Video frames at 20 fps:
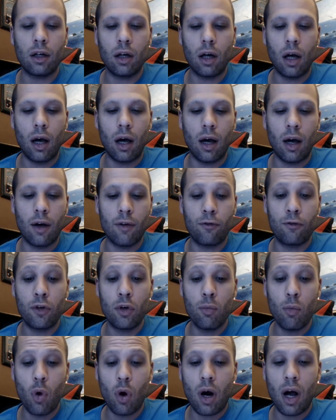a few
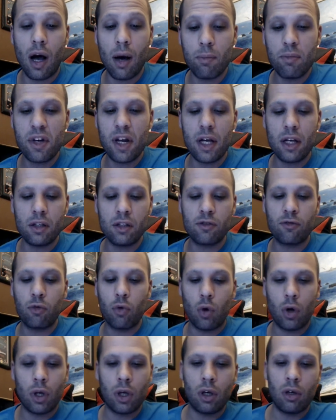more updates
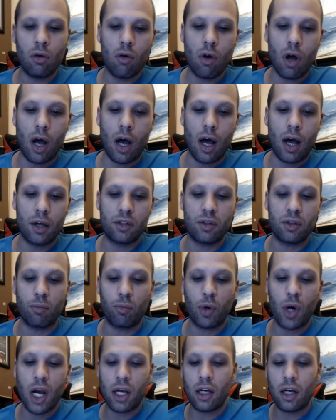for you, some
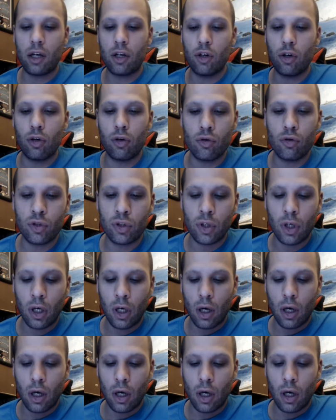breaking news.